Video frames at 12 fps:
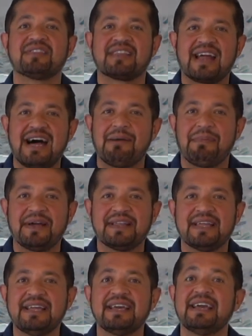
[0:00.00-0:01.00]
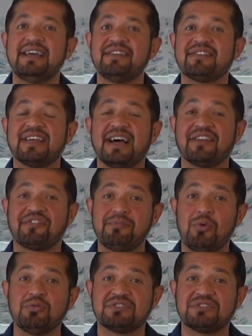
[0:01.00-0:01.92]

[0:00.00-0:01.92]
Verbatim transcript: Trapani is a small